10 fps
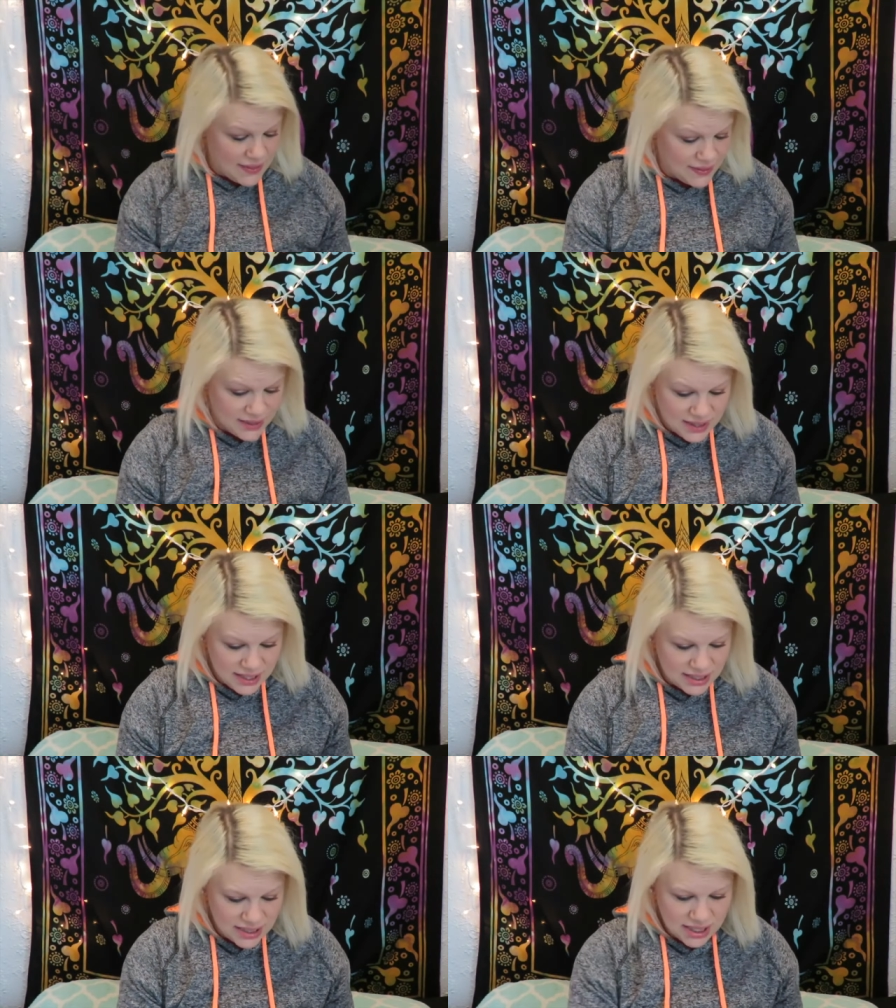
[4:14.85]
And
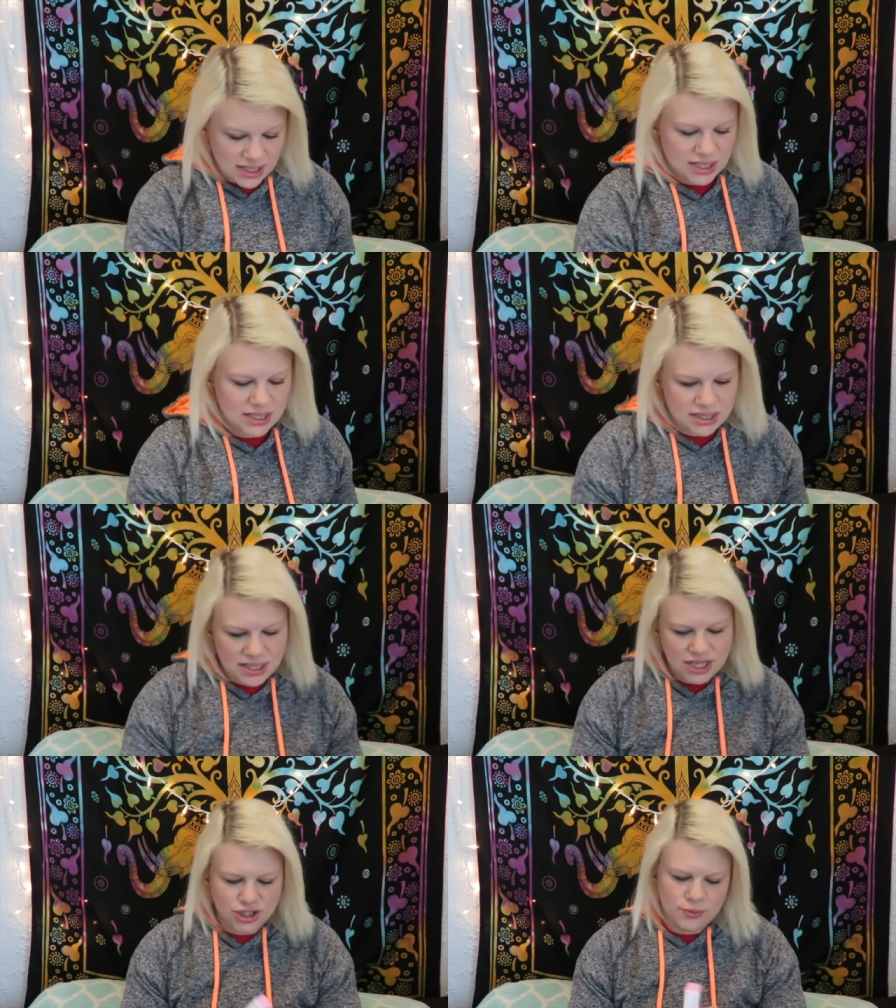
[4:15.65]
this is,
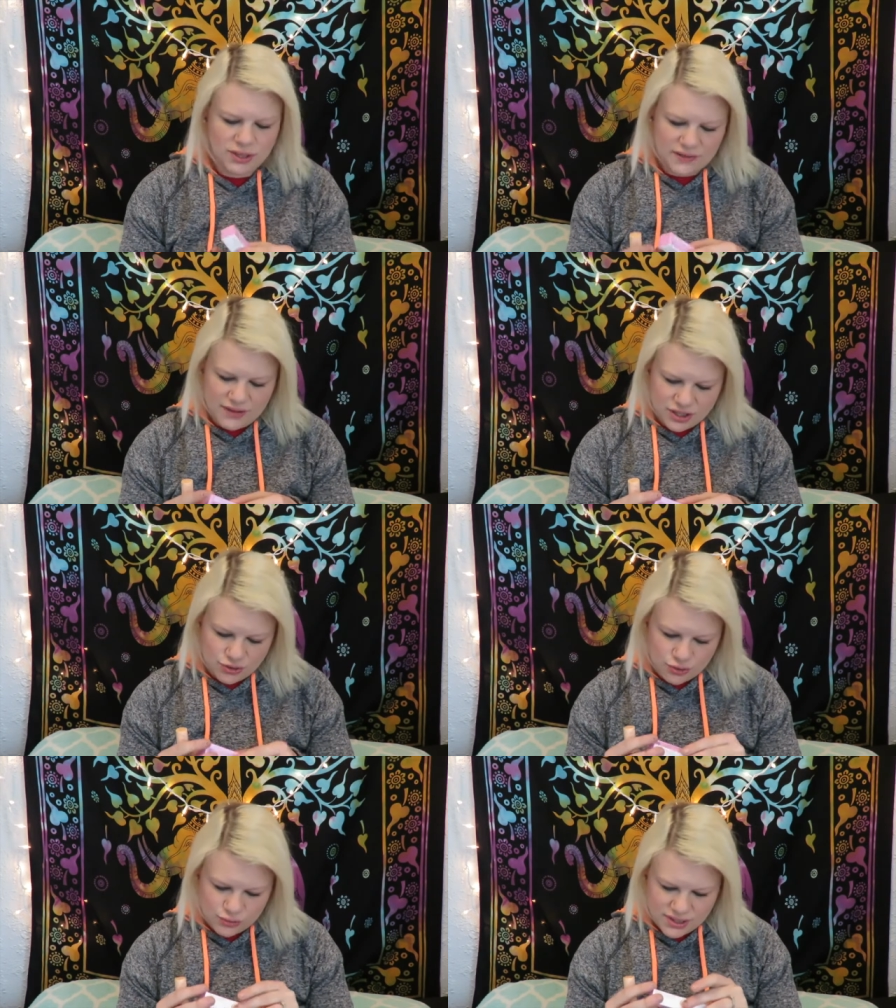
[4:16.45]
I do believe it is
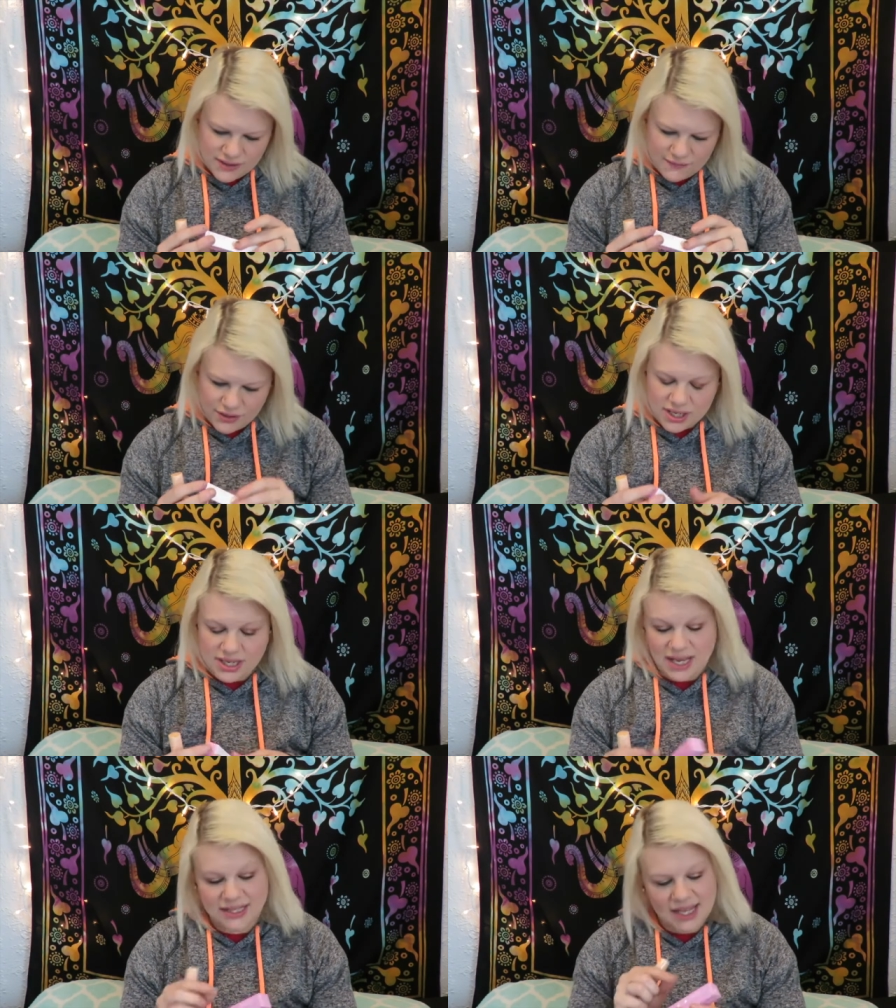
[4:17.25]
cruelty-free.
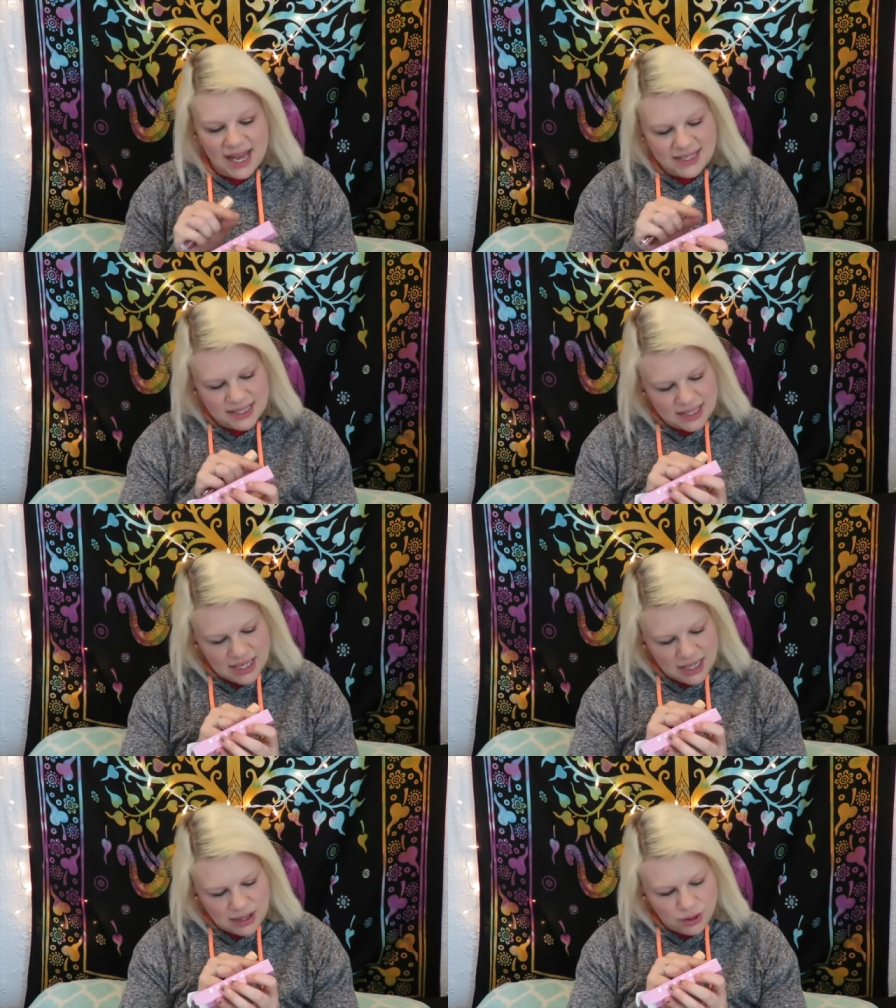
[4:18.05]
Yes, it has
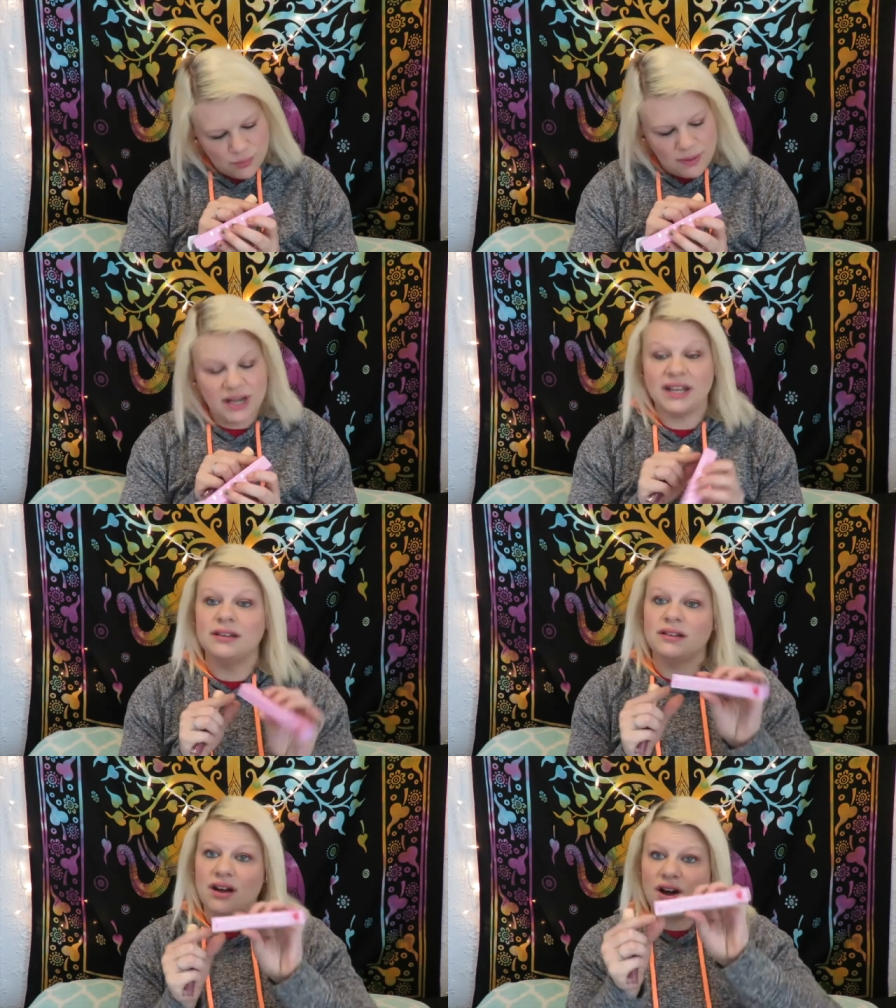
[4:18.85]
the little
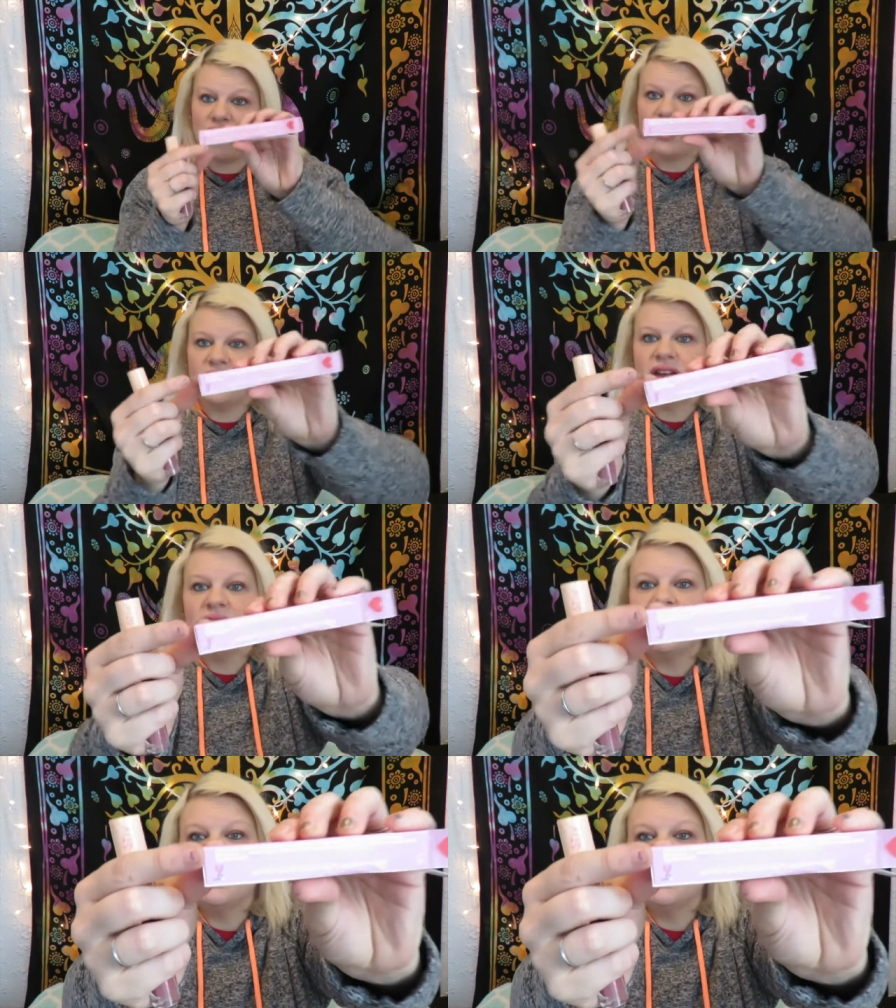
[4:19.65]
bunny on